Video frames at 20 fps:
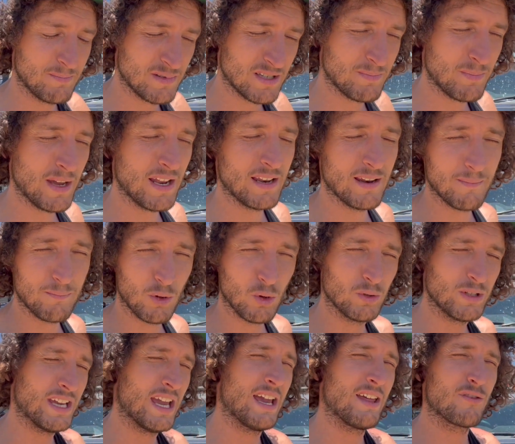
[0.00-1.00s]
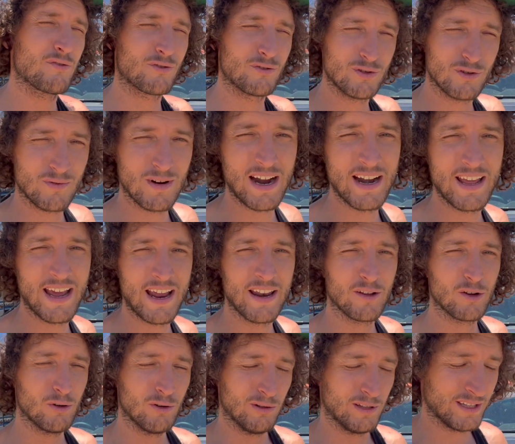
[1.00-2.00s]
spin and pull the air through the radiator,
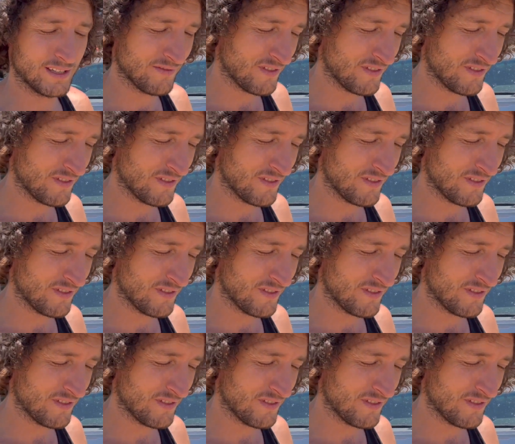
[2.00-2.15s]
cooling the